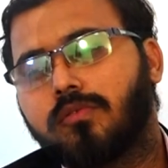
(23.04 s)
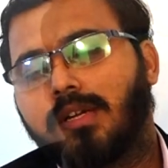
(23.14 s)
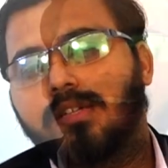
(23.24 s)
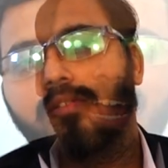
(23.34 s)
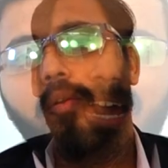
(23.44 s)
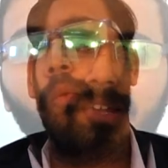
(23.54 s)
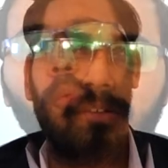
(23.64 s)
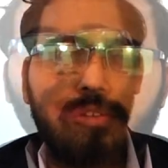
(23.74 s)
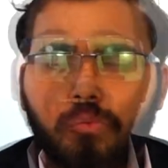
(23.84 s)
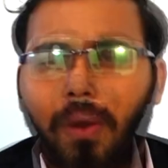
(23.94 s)
students,
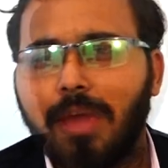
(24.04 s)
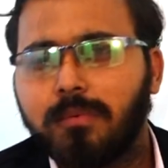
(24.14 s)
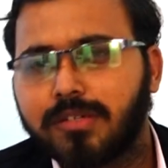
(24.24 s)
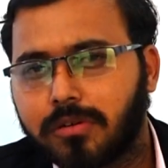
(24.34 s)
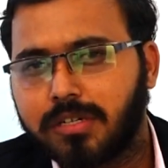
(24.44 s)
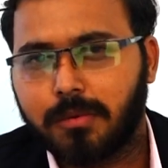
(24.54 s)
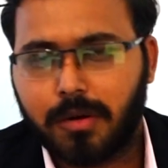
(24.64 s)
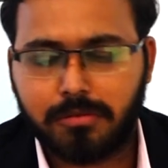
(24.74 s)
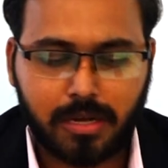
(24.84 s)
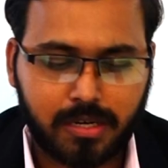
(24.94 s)
archaeology, why we study
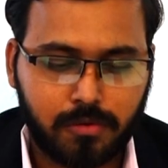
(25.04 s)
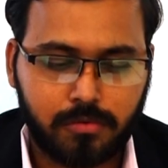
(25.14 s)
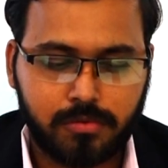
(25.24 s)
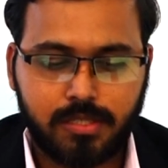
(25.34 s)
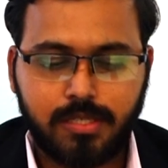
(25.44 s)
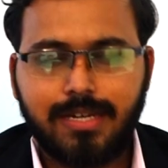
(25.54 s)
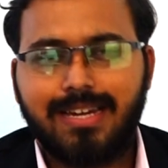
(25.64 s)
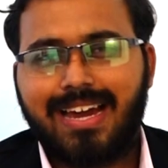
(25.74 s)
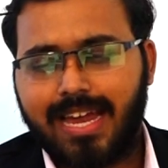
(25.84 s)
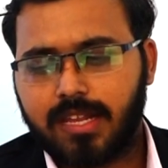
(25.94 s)
about the archaeology?
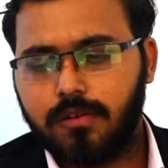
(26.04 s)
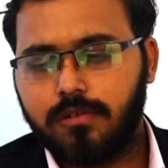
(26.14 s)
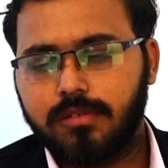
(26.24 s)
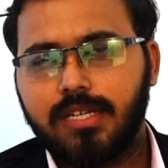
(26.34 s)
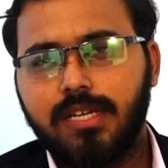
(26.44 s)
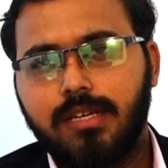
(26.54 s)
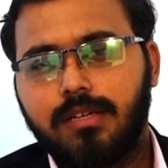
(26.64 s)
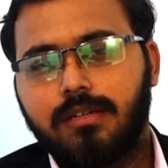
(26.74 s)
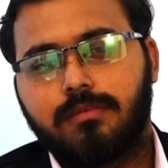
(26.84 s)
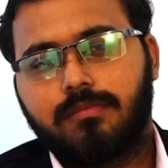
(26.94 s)
Archaeology
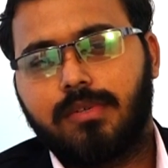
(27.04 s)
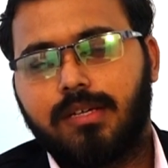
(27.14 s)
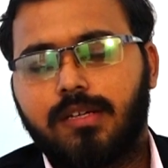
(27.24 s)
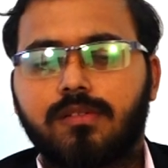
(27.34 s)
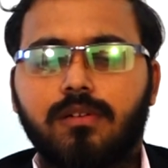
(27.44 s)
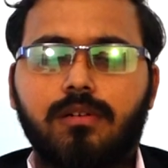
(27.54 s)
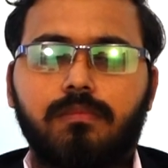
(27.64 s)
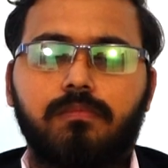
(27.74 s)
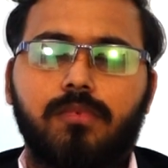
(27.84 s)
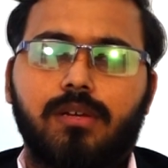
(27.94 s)
is
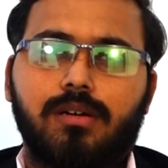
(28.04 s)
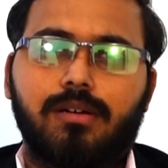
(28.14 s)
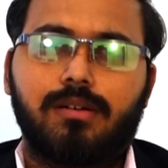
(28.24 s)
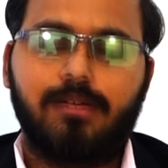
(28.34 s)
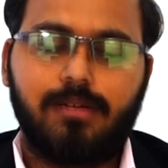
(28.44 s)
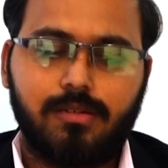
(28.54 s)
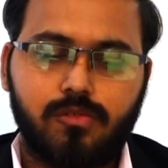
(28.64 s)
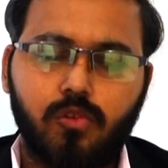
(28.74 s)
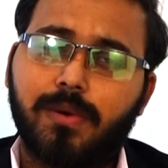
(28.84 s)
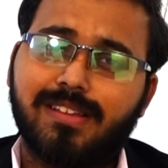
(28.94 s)

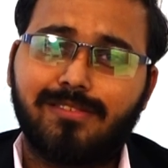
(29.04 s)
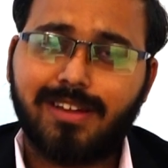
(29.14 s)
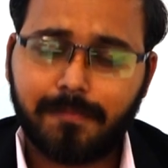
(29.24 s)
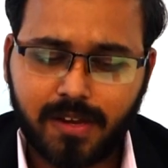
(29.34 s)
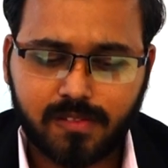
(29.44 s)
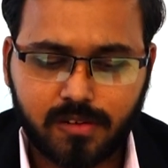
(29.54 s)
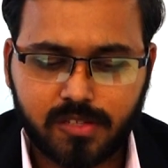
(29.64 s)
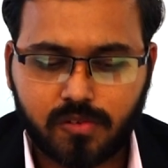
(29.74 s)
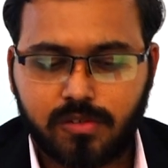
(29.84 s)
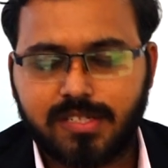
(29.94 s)
so far as the definition
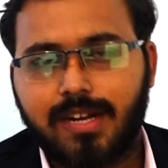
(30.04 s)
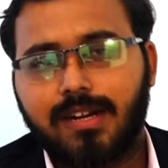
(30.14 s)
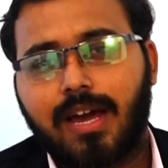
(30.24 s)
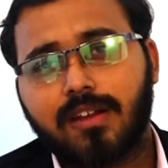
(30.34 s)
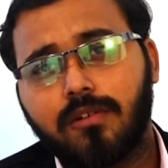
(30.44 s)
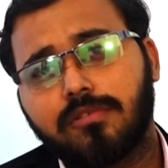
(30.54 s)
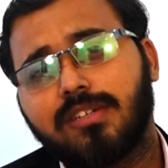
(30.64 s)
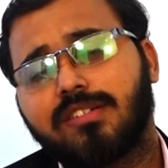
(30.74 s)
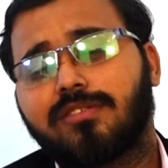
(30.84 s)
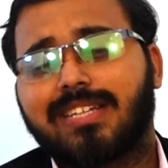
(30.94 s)
is concerned,
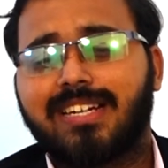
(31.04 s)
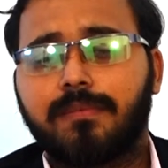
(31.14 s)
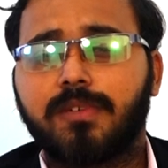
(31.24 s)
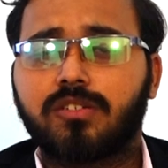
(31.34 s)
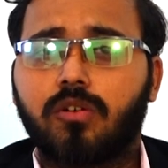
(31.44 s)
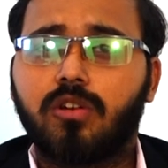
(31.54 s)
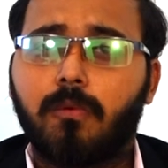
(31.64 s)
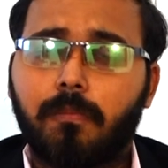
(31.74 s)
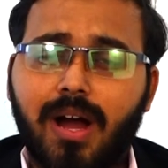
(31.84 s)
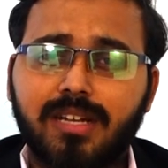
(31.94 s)
archaeology is the scientific study
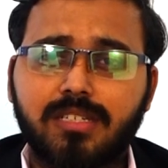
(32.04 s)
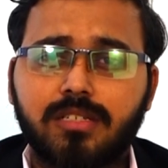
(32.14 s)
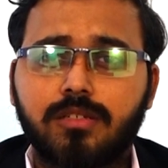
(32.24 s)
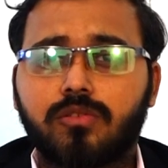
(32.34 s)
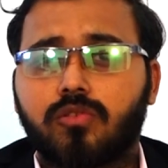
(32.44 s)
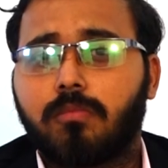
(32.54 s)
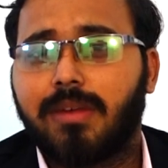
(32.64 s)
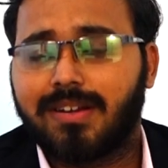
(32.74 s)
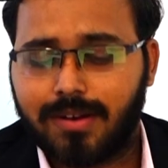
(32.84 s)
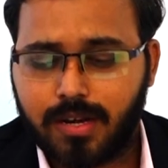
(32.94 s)
of past through
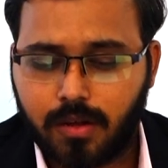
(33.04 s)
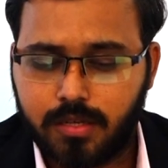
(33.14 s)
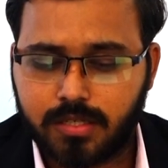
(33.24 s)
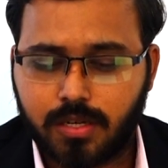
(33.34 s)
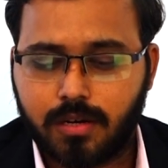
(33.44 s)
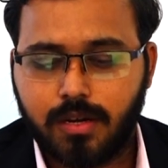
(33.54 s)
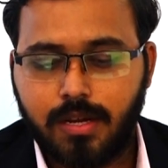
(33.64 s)
material culture,